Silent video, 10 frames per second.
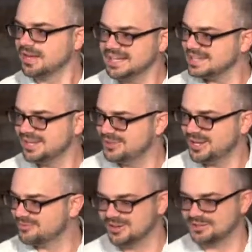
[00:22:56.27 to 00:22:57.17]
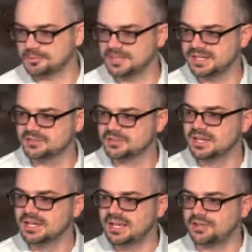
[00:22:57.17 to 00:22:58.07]
I love that verse because
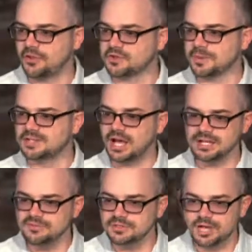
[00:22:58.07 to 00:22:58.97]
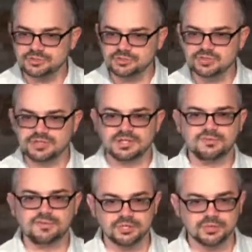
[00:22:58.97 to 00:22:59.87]
it talks about not just
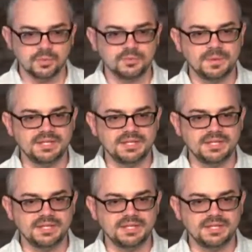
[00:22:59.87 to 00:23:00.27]
individuals,